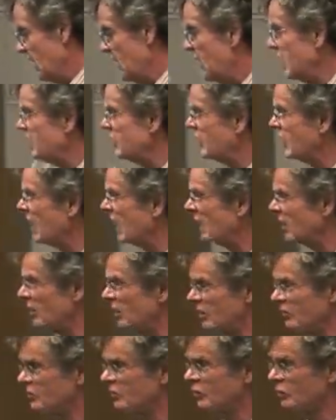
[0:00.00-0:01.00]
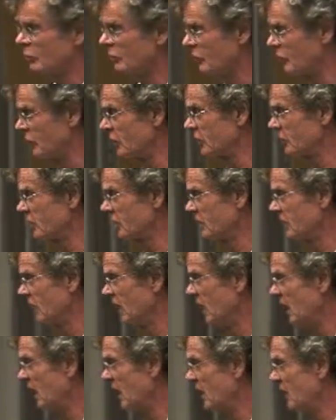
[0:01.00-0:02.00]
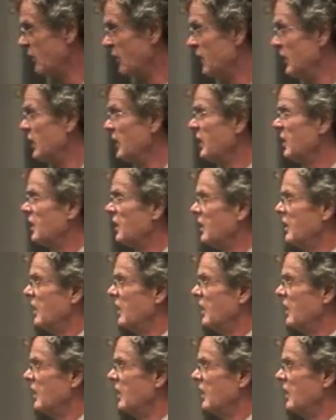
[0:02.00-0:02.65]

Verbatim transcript: is an aggregate form of risk, and the